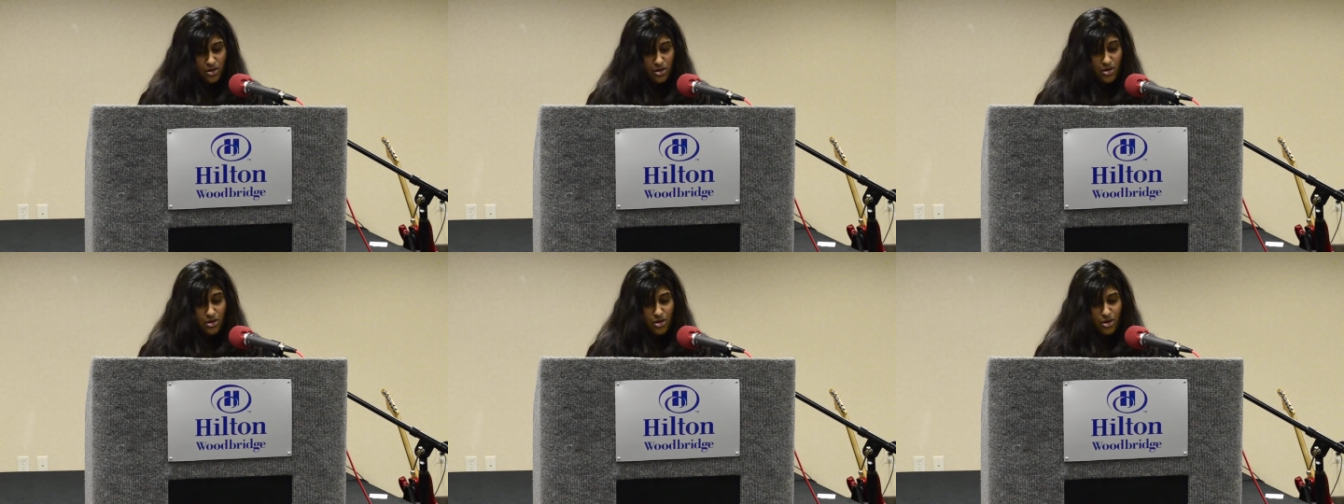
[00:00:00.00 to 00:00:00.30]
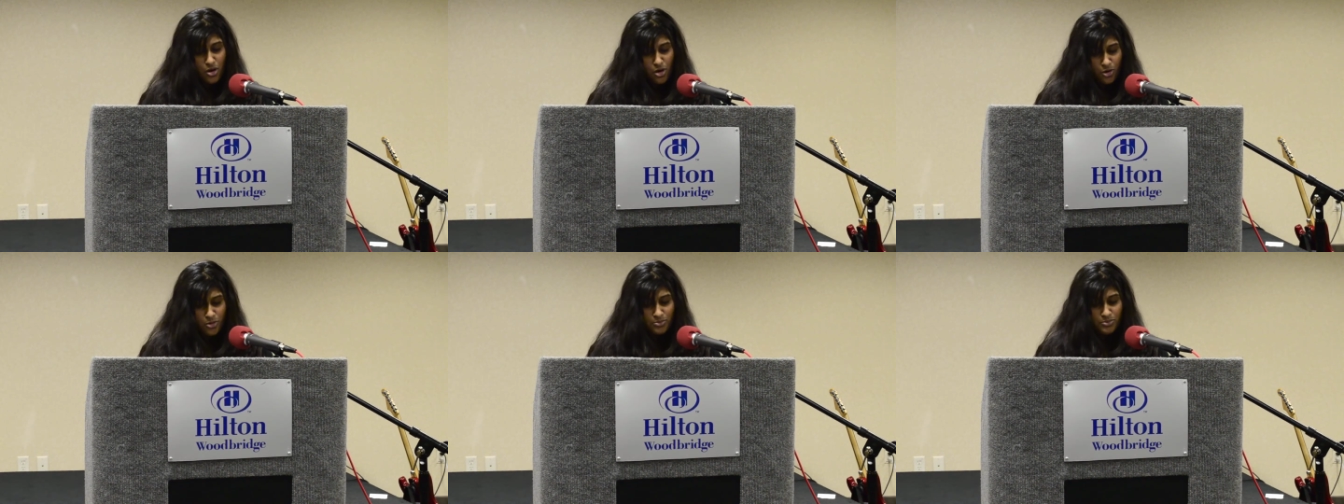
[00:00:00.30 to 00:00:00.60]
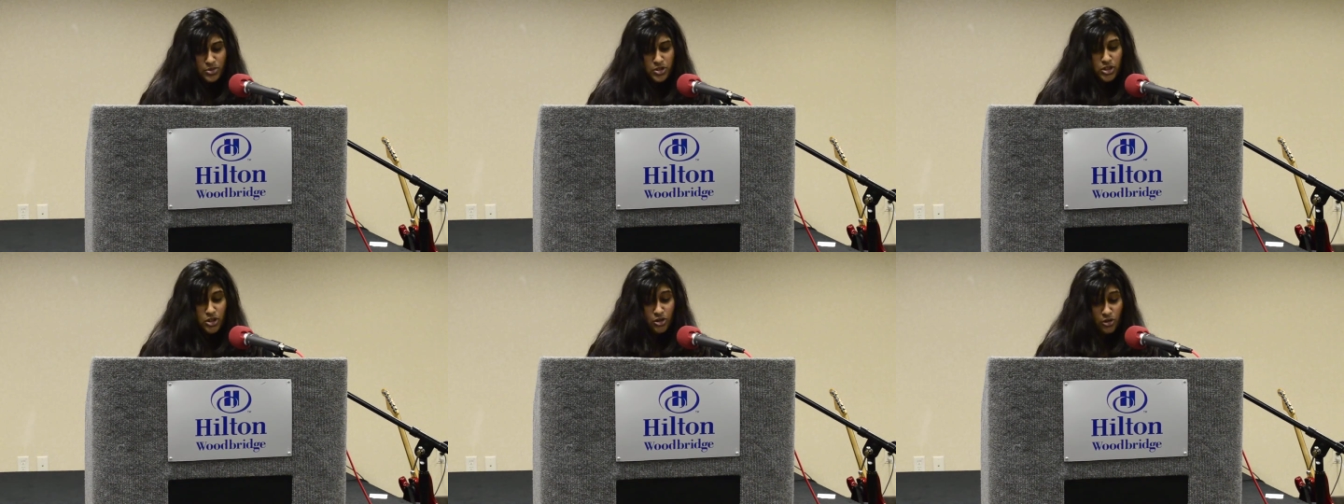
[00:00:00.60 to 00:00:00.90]

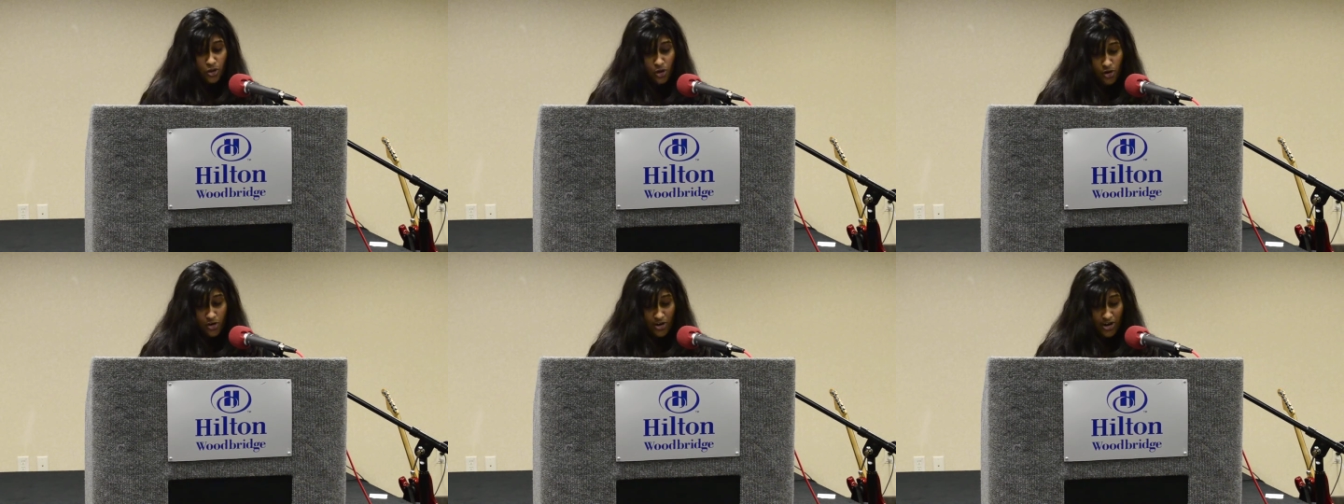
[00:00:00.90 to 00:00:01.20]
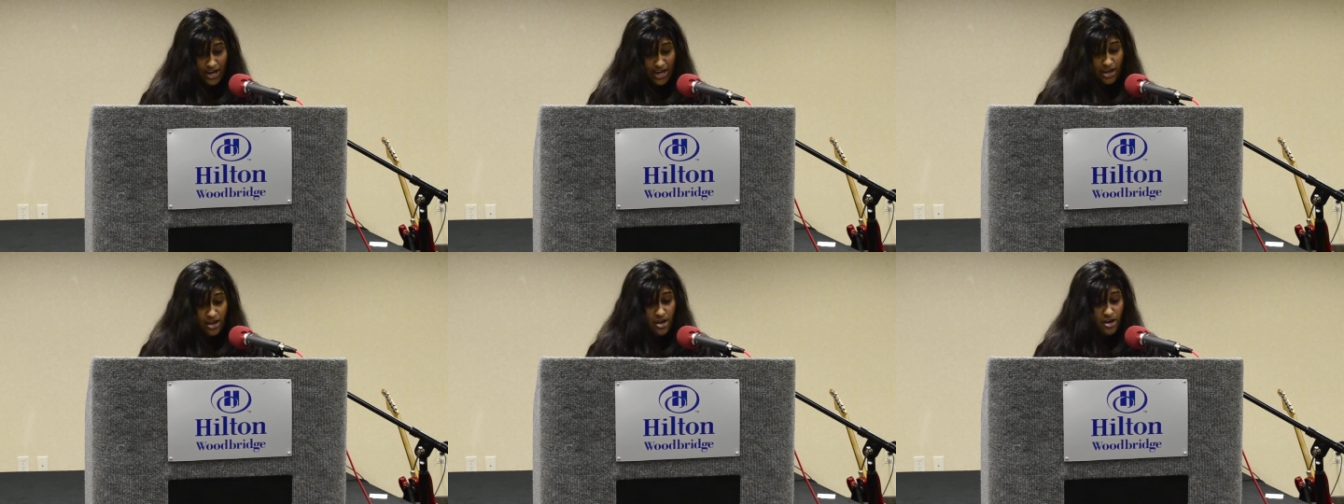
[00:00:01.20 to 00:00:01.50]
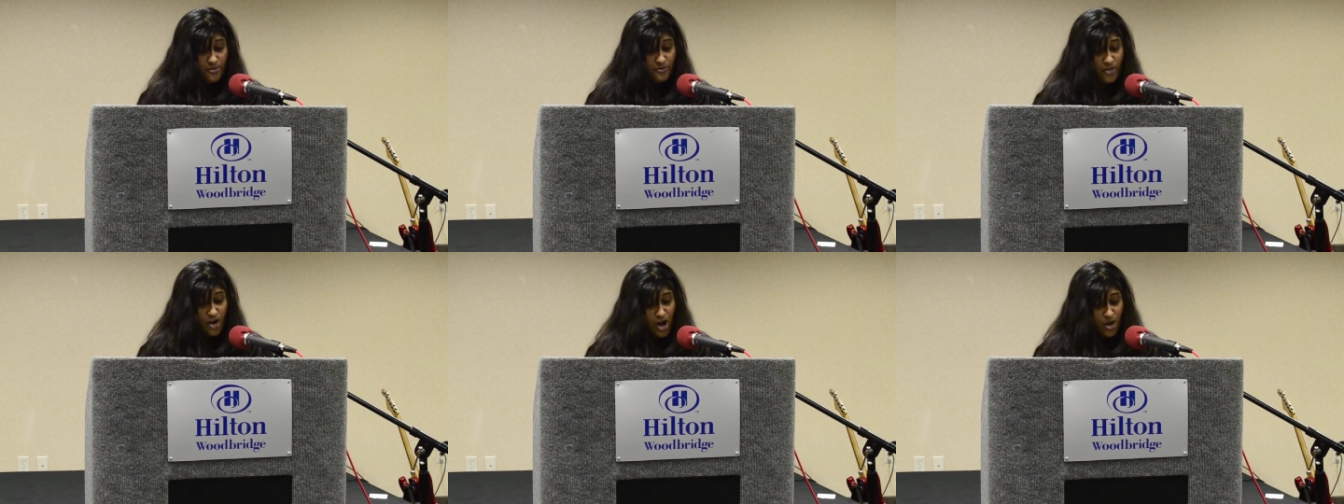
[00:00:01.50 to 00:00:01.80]
home to glory
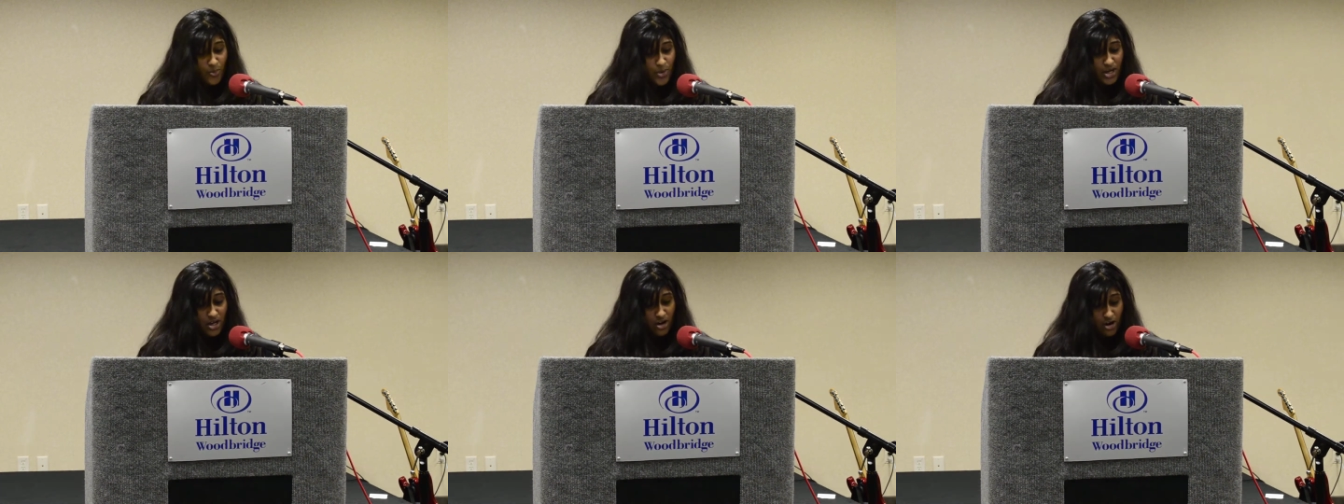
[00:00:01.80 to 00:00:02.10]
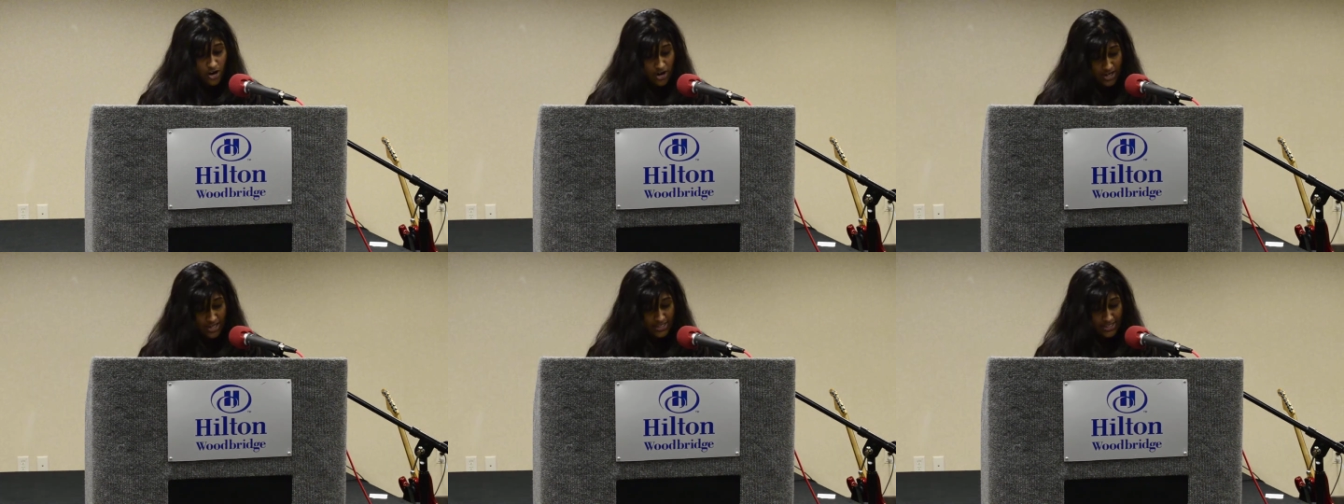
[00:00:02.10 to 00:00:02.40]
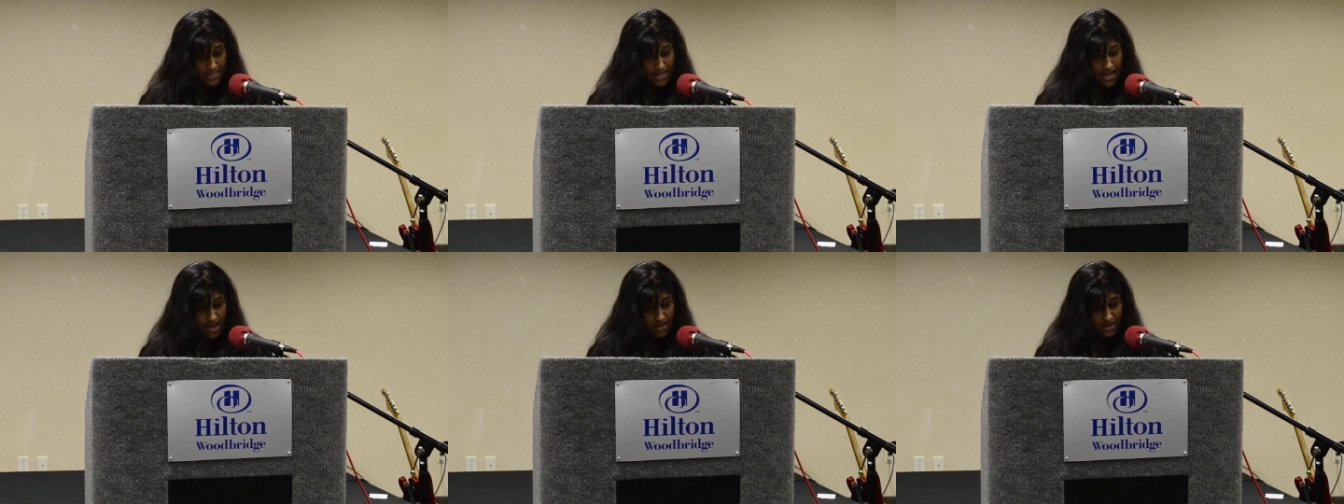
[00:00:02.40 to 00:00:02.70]
following a heart
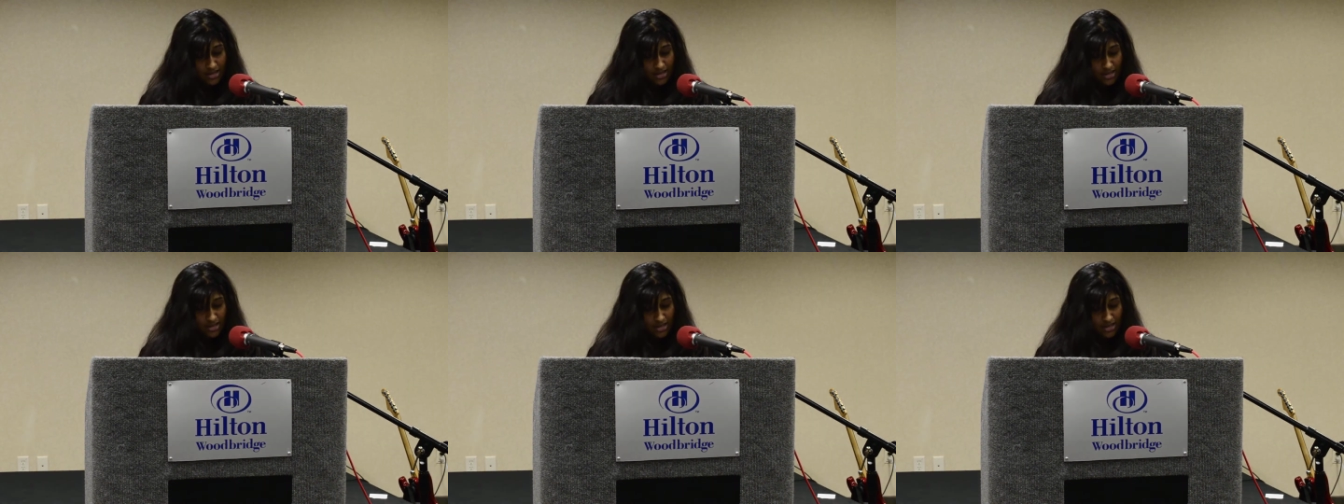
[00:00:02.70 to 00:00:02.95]
attack.